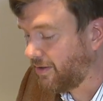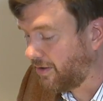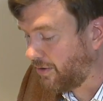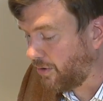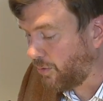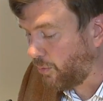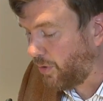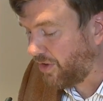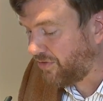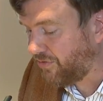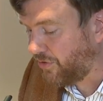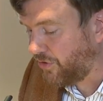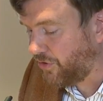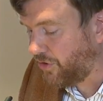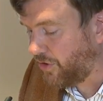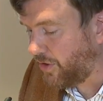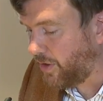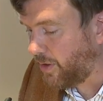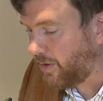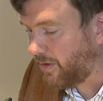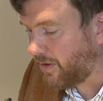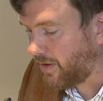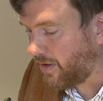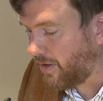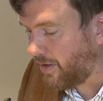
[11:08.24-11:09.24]
the West
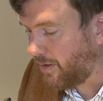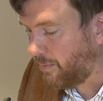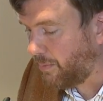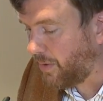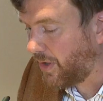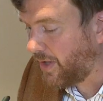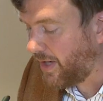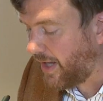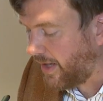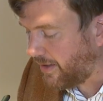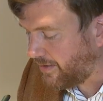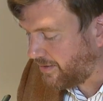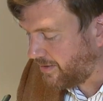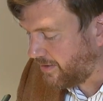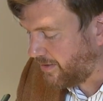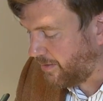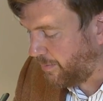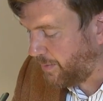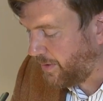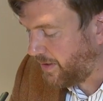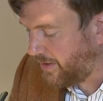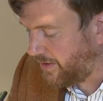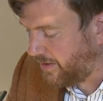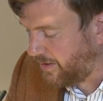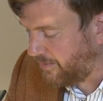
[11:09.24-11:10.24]
Virginia Barnett
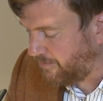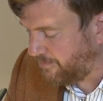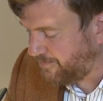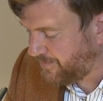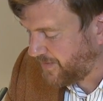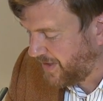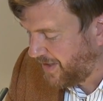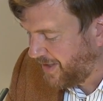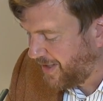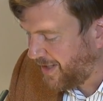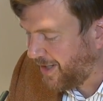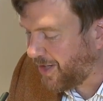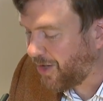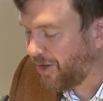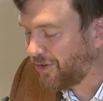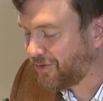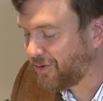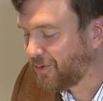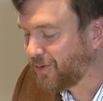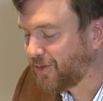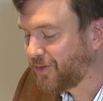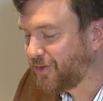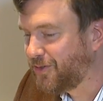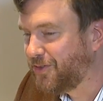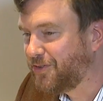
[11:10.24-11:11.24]
opinion. It
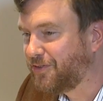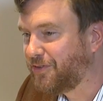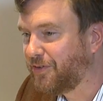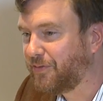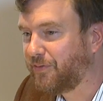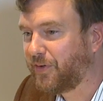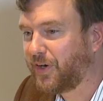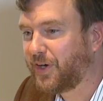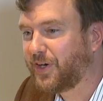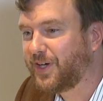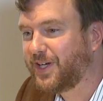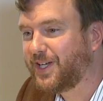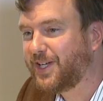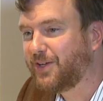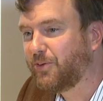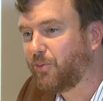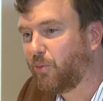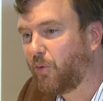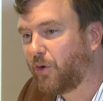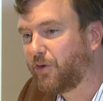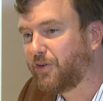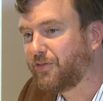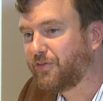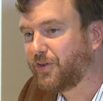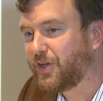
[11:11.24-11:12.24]
also includes the very
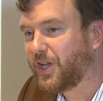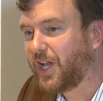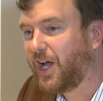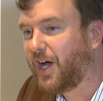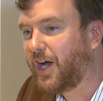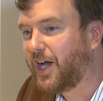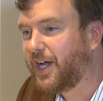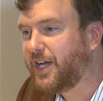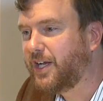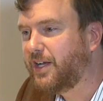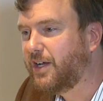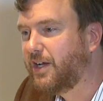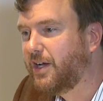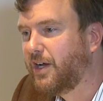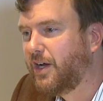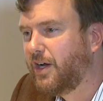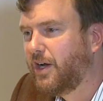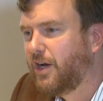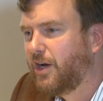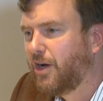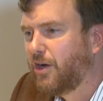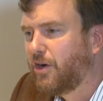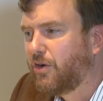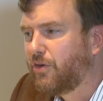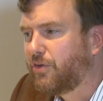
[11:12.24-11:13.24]
wonderful line,
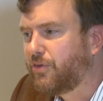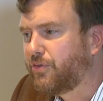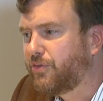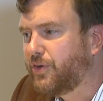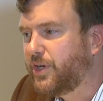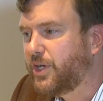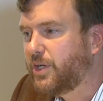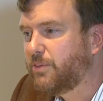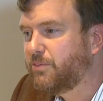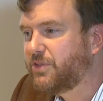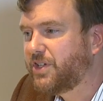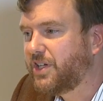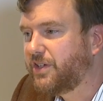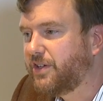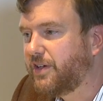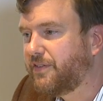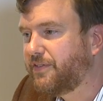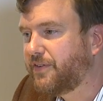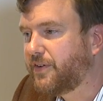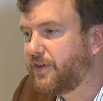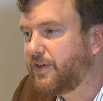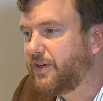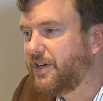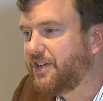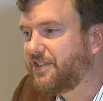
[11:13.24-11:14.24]
"Freedom to
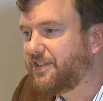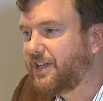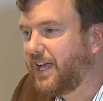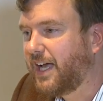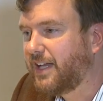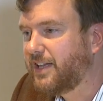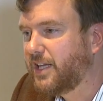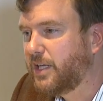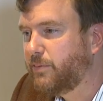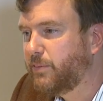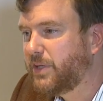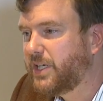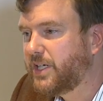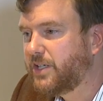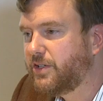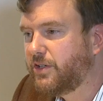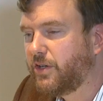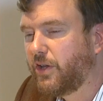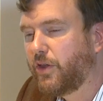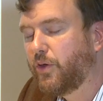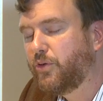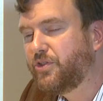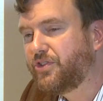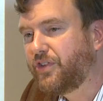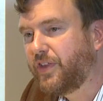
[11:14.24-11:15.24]
differ is not limited
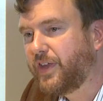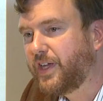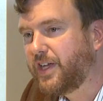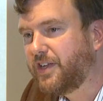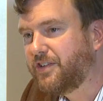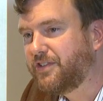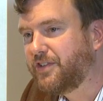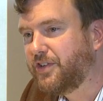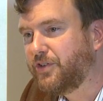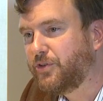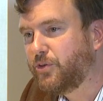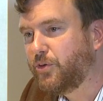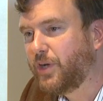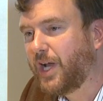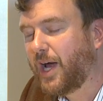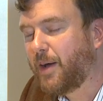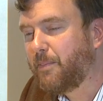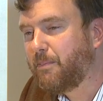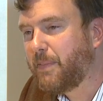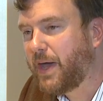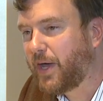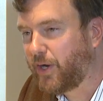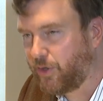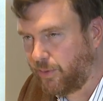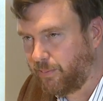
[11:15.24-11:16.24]
to those things that do
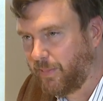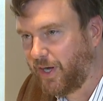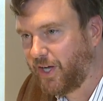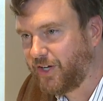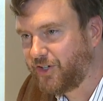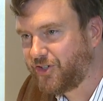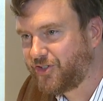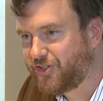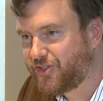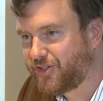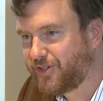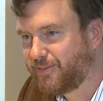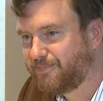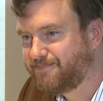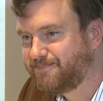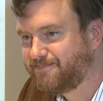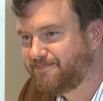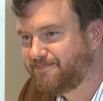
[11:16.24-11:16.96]
not matter much."